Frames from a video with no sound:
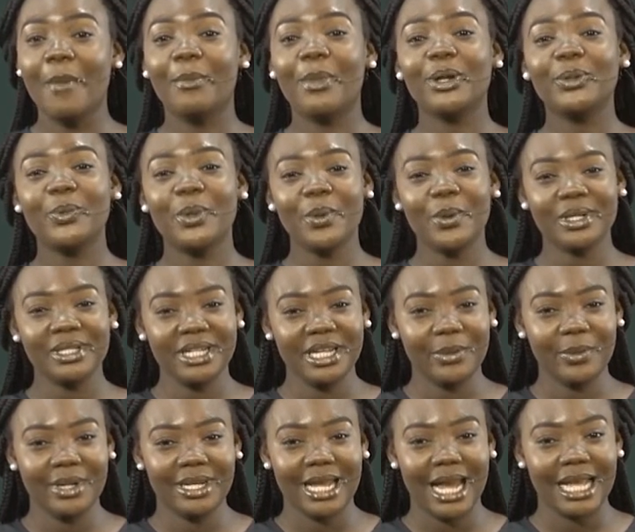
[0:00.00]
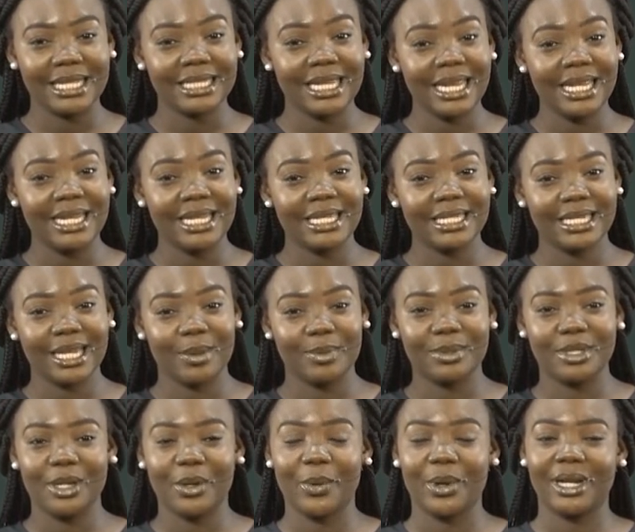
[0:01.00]
But we will deal with that in a
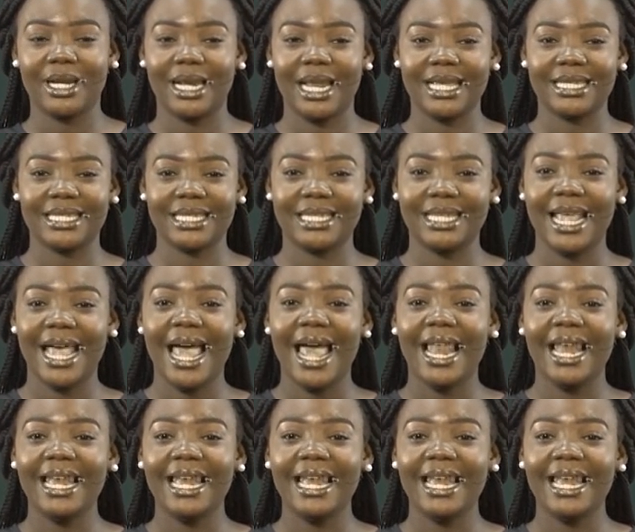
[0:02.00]
subsequent lesson.